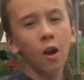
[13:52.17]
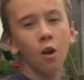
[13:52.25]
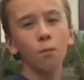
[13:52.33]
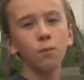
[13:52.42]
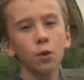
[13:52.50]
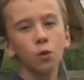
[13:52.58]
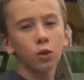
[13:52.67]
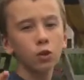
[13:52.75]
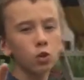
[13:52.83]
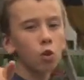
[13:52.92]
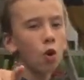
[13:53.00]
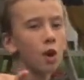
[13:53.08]
hope you
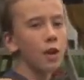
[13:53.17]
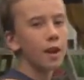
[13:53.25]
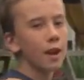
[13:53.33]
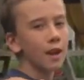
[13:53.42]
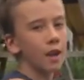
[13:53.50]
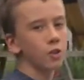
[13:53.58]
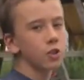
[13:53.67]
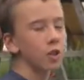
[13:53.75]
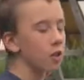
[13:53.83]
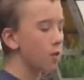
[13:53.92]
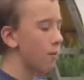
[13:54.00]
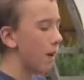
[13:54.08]
enjoyed, and I'll
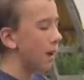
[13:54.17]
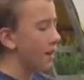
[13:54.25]
see you in my